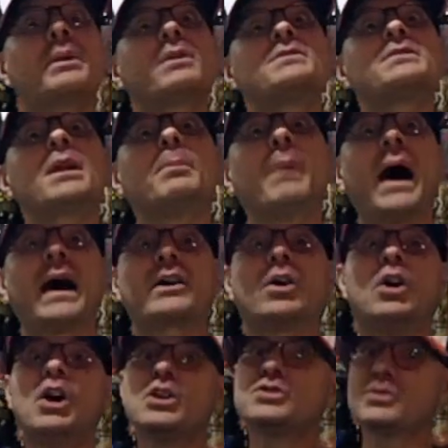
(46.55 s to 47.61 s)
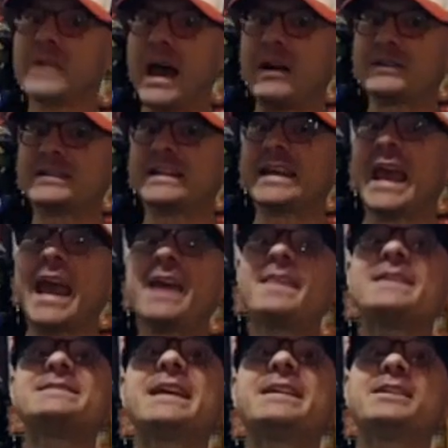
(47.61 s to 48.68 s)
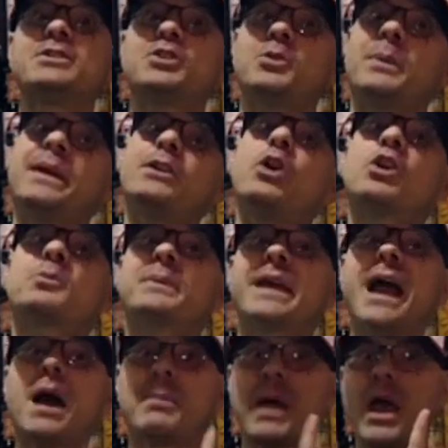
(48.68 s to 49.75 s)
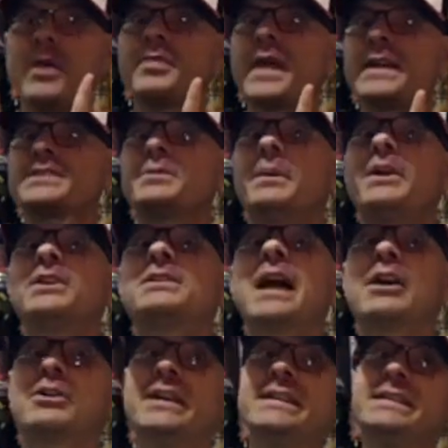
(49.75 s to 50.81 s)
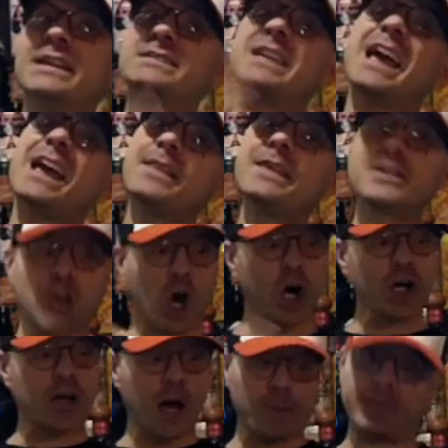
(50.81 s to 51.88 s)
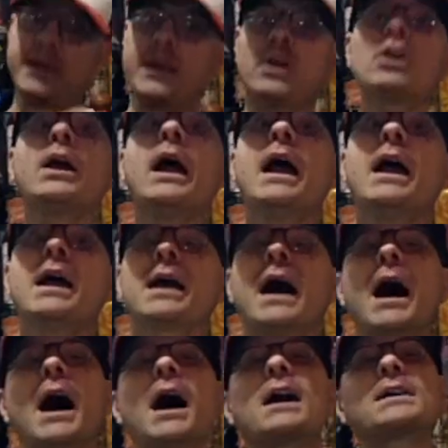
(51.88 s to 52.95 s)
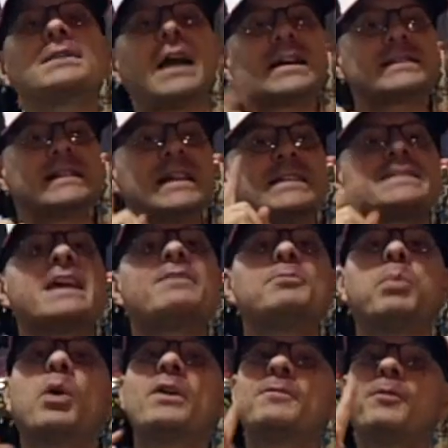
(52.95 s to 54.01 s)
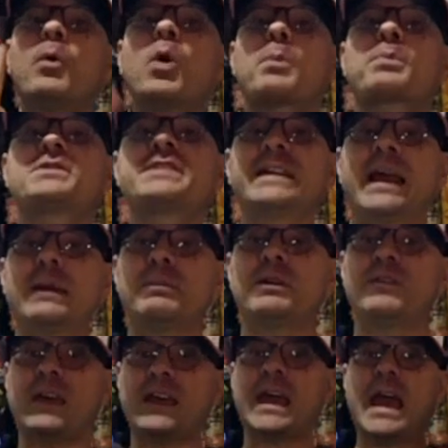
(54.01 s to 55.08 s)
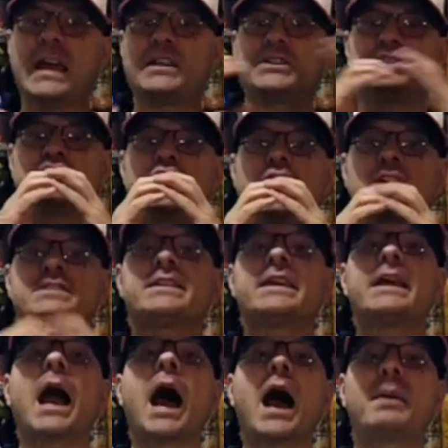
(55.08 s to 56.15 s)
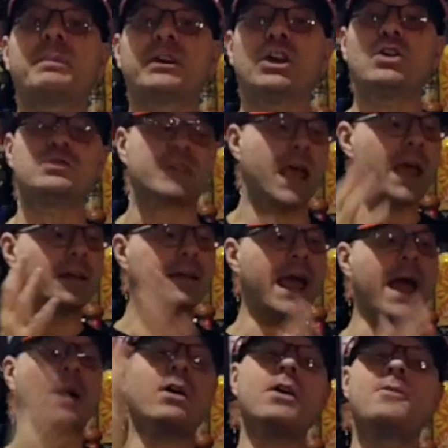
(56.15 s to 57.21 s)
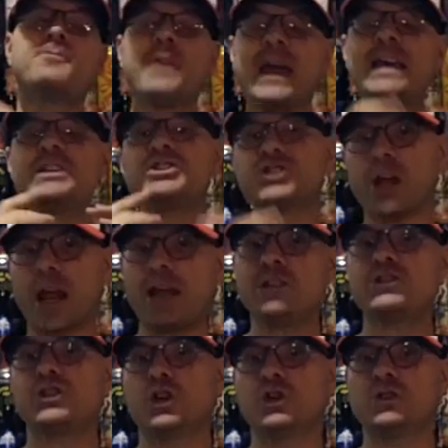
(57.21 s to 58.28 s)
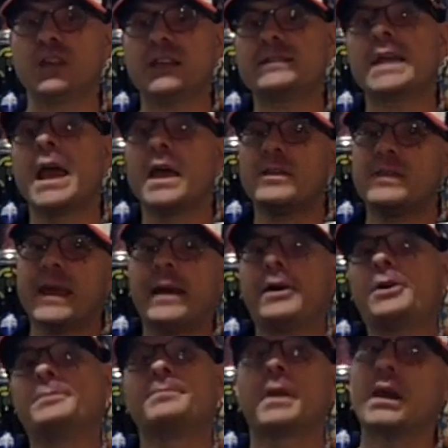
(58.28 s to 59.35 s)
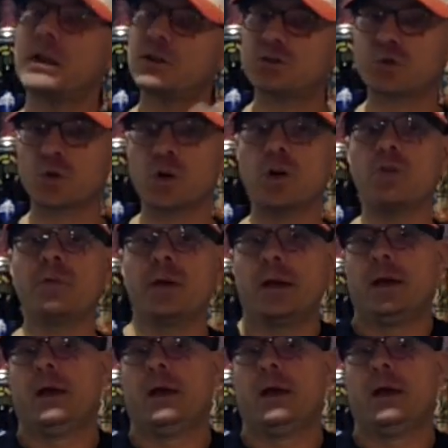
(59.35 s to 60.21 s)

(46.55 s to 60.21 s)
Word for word: but it was in a bottle, so now it's in a can. They sent it to me, and Hook me up. Thanks a million, Lagunitas. This hookup here ah, clocks in at 7.4% ABV and 60 IBUs. Now, Phase Change uses their sort of,